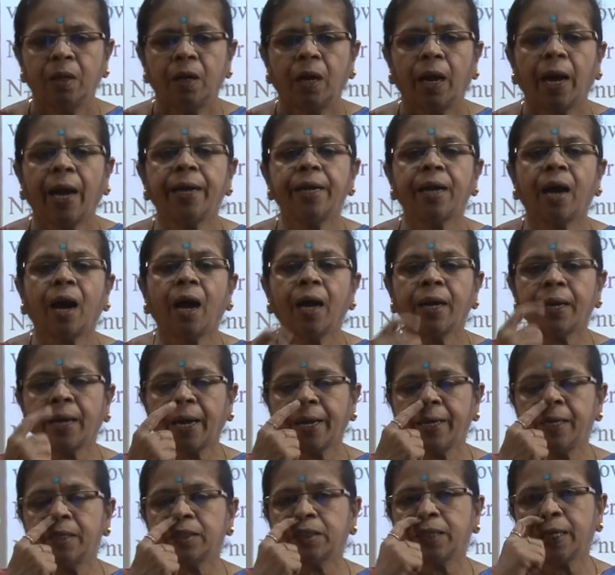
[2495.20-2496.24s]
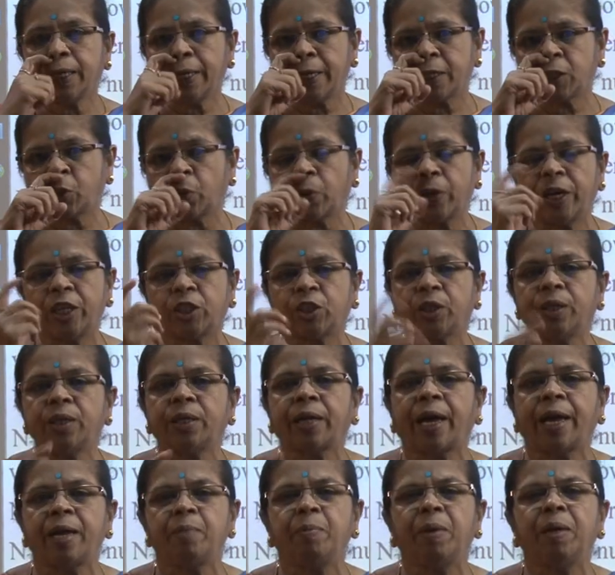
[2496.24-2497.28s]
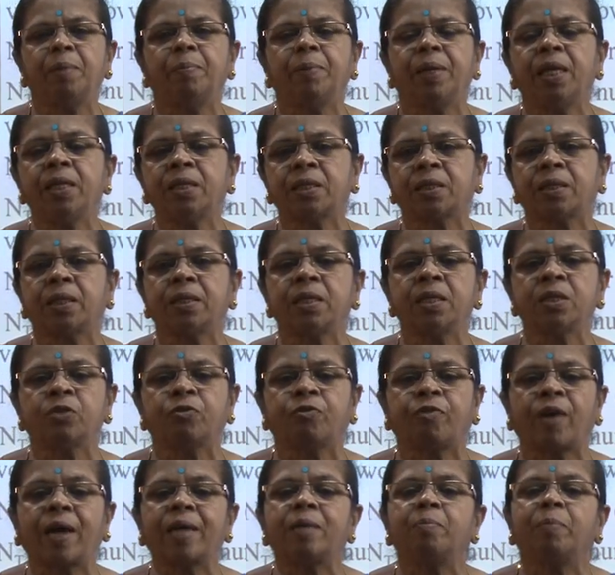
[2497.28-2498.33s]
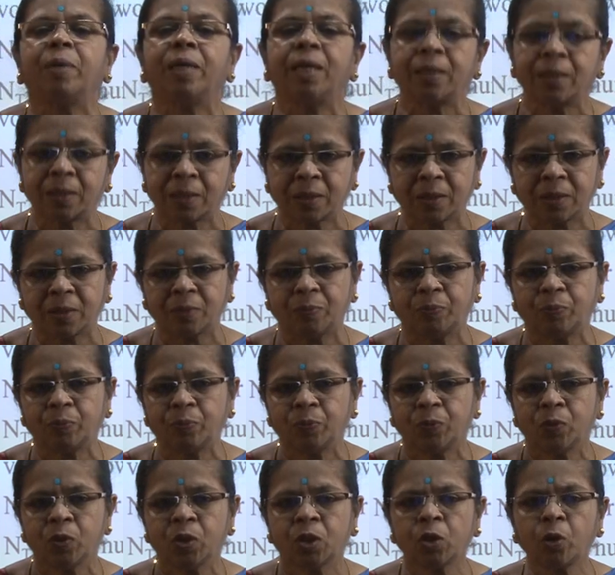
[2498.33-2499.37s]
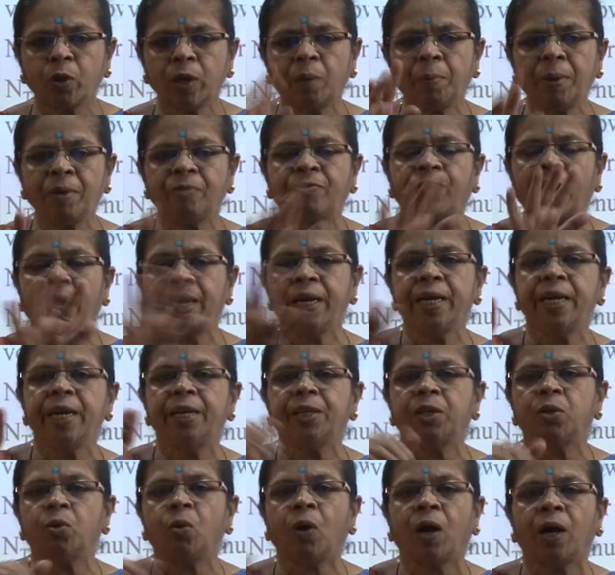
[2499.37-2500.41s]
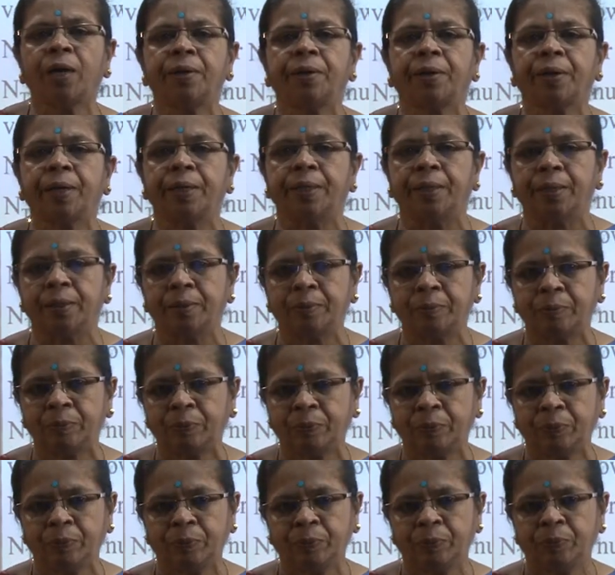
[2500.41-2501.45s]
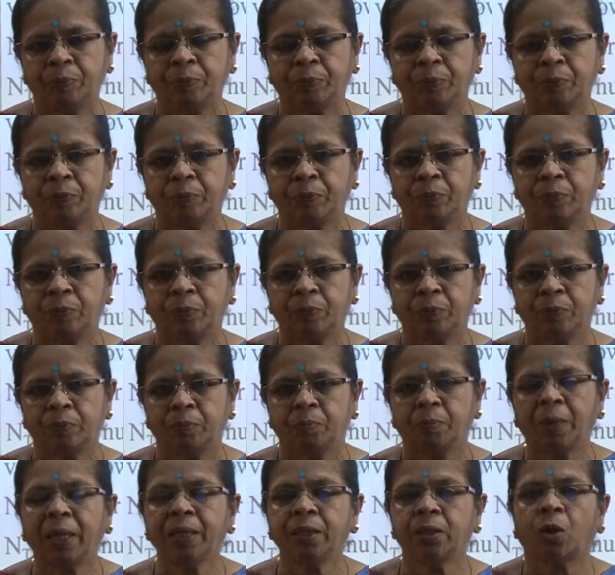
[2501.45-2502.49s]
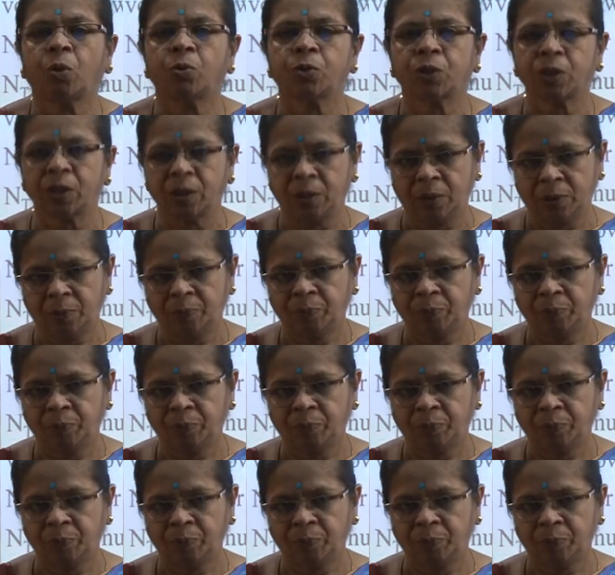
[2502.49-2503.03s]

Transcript: and Ri is the restoration time in minutes that is 5 minutes. So, it will be 5 into 100 by 1000.